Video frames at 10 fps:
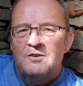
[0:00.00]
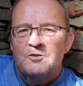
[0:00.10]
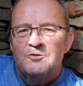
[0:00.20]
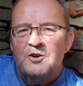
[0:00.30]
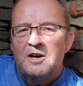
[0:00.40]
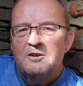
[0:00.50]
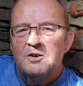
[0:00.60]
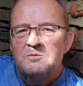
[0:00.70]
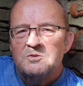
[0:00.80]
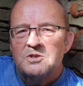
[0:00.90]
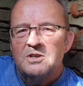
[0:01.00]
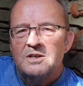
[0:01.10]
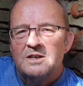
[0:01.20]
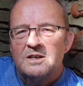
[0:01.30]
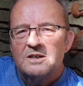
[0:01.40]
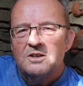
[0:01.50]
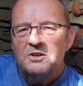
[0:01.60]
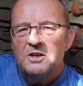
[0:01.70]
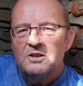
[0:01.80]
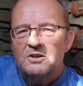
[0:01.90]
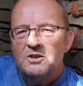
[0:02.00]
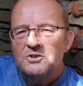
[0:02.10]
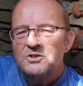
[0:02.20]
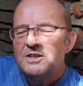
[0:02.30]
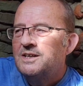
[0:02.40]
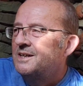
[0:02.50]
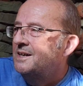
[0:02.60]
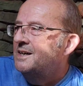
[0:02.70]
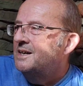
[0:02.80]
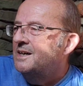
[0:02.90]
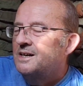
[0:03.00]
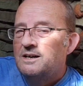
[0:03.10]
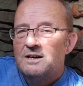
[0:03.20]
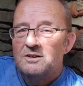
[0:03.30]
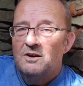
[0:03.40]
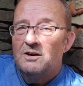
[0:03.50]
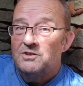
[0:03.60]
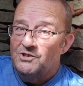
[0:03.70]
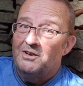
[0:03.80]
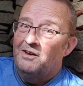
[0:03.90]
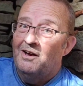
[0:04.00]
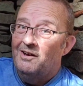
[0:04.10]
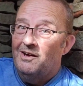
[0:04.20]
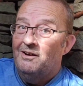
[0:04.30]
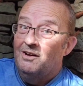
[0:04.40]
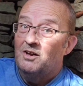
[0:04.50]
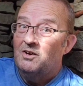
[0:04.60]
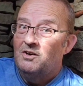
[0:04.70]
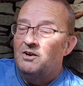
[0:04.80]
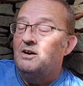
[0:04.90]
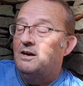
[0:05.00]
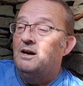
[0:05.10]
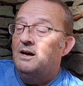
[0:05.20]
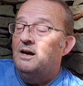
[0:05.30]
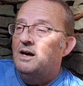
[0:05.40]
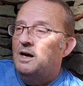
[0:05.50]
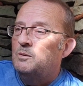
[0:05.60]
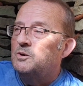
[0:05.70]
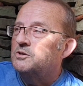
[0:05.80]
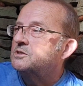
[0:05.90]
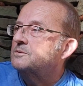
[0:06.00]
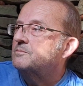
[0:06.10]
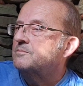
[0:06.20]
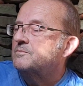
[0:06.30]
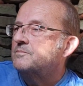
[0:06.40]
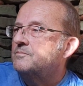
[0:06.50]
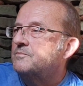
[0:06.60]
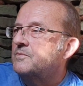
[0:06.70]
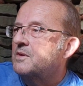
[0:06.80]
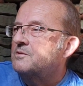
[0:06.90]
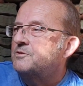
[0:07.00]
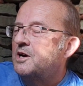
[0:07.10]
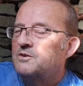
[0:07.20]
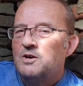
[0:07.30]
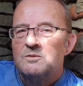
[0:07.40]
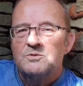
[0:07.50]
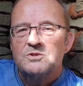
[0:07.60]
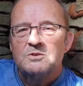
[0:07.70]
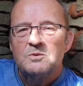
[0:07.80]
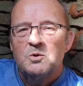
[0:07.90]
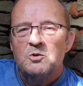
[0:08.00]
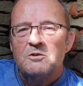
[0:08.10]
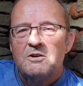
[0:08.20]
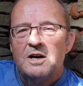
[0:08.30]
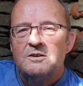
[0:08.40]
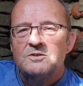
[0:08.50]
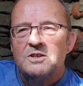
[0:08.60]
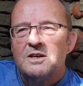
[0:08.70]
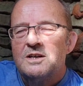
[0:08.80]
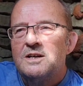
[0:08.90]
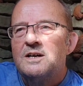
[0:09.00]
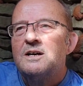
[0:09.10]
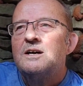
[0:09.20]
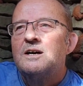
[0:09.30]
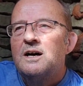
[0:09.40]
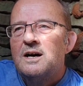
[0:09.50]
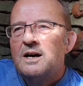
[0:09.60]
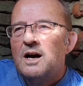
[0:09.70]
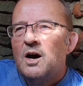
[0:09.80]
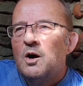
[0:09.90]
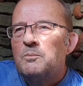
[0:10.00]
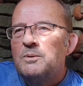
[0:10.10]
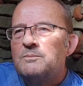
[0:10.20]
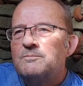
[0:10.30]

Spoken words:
the fair rooms. God, I look hot. No, I said, hey, I look hot. I'm hot. Fair rooms, all the way around. Up.